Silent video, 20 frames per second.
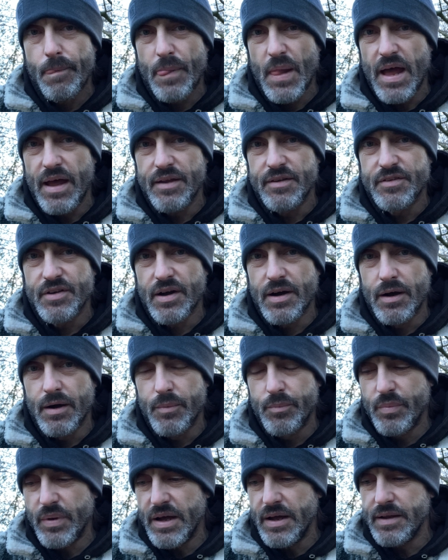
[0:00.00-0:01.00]
and
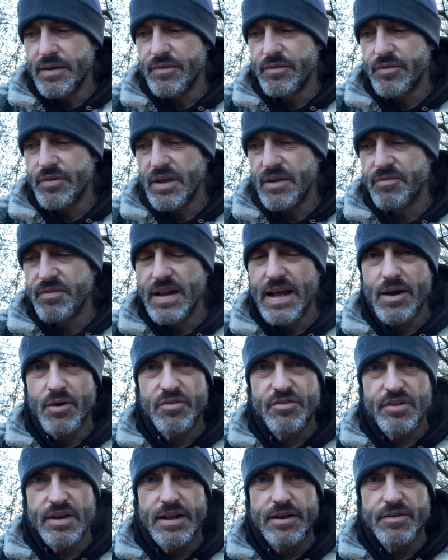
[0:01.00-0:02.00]
are and have now
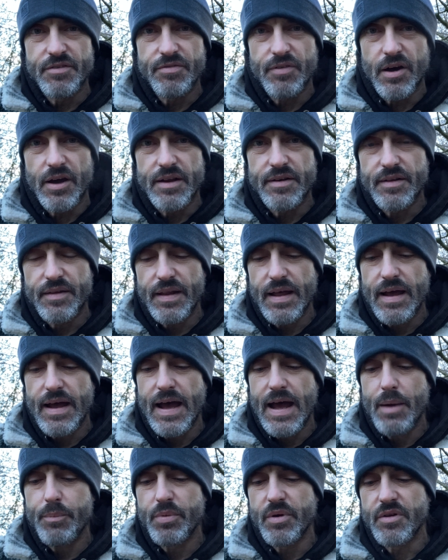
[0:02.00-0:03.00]
solidified and that
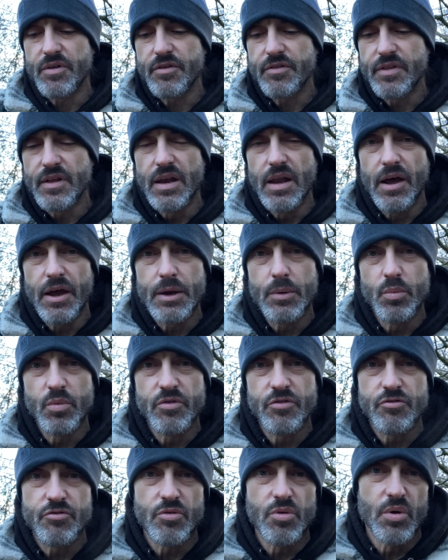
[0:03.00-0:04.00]
happened the line
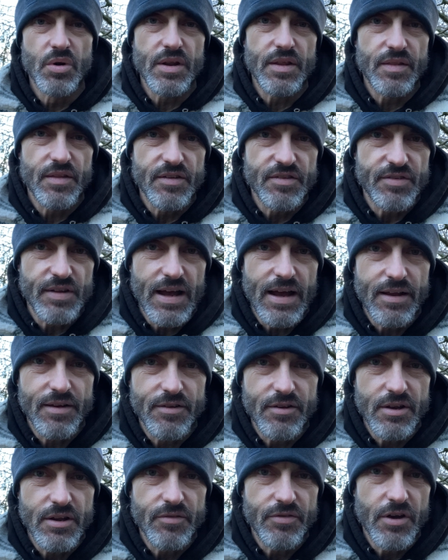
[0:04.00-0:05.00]
was drawn in the sand
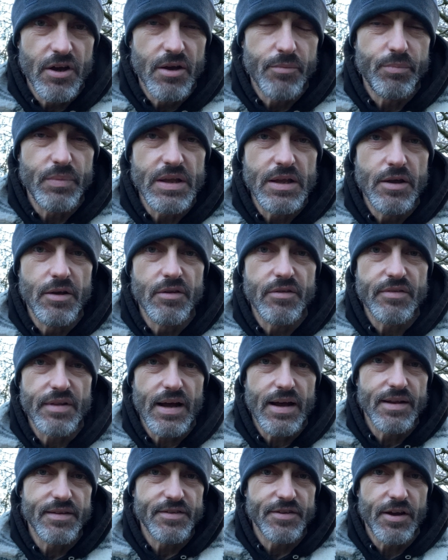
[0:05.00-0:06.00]
and you've heard me use
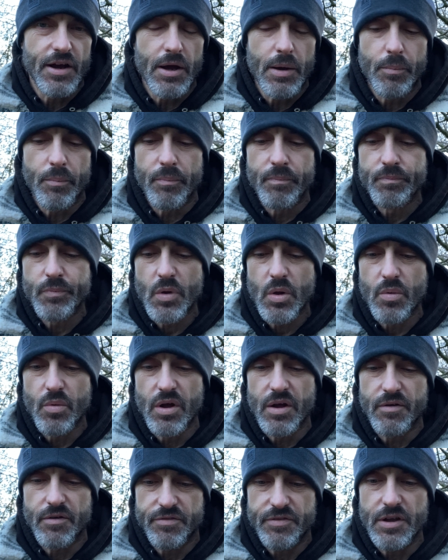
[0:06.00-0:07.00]
that term
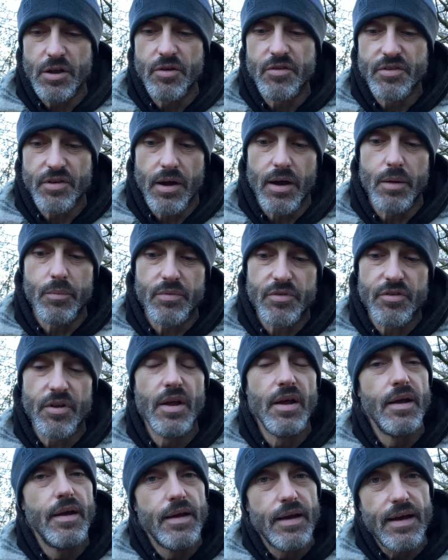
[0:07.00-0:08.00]
a few times
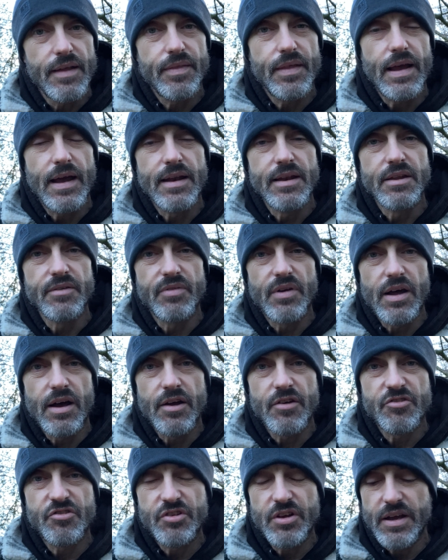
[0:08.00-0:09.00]
at the end of
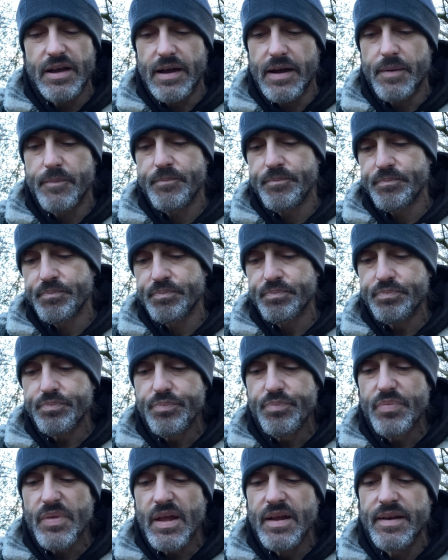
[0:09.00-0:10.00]
last year
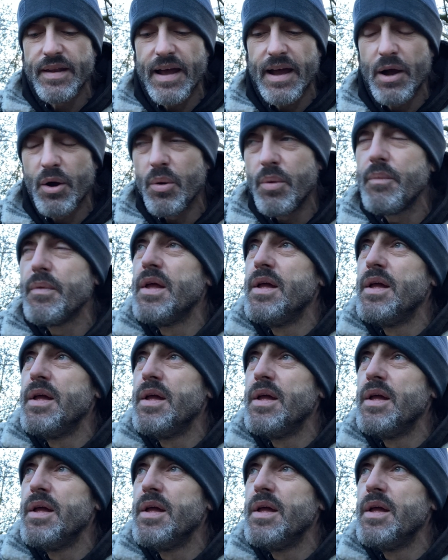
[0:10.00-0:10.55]
now